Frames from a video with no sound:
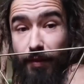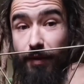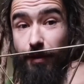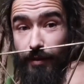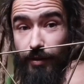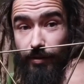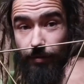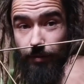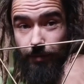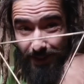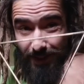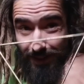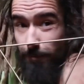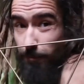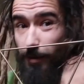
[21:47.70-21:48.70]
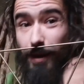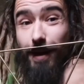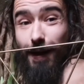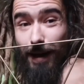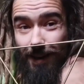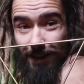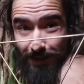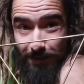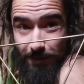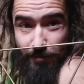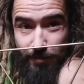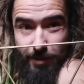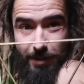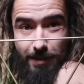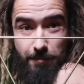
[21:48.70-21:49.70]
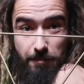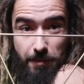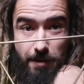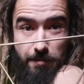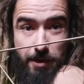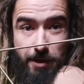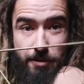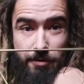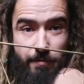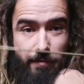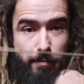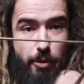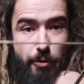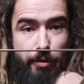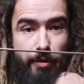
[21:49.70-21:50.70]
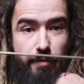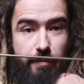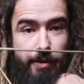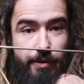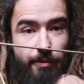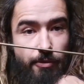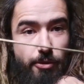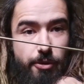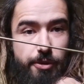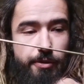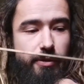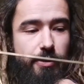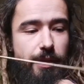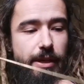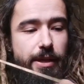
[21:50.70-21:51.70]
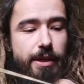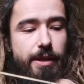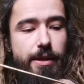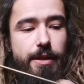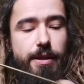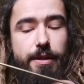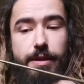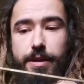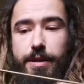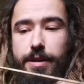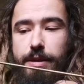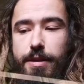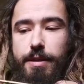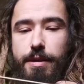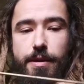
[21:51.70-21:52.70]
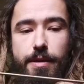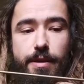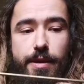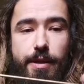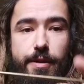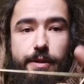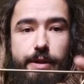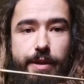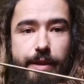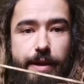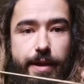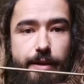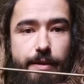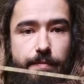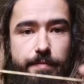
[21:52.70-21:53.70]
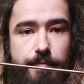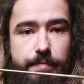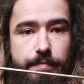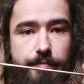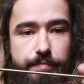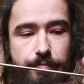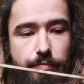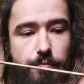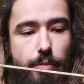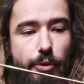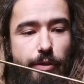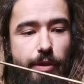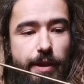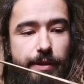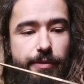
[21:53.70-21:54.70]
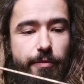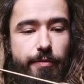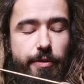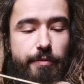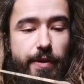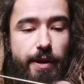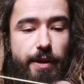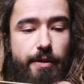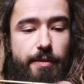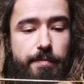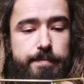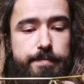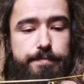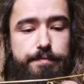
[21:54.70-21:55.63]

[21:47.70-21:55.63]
this finger being active, I'm coming out of both of its corners, uh, here and there, both ends of the finger.